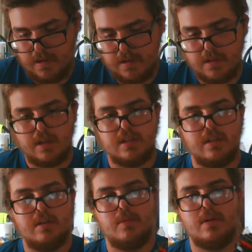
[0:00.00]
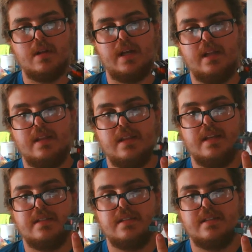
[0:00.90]
So it looks a little more like
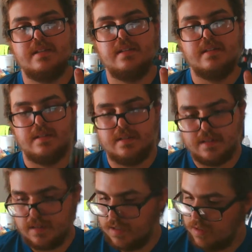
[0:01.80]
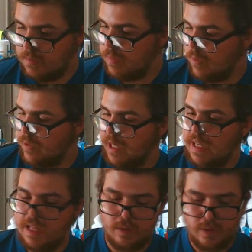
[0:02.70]
this. But we need to
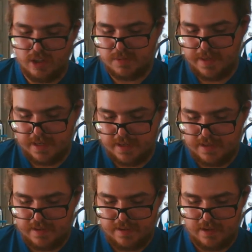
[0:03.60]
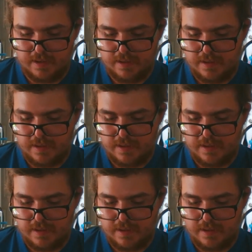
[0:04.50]
add the wheels back on.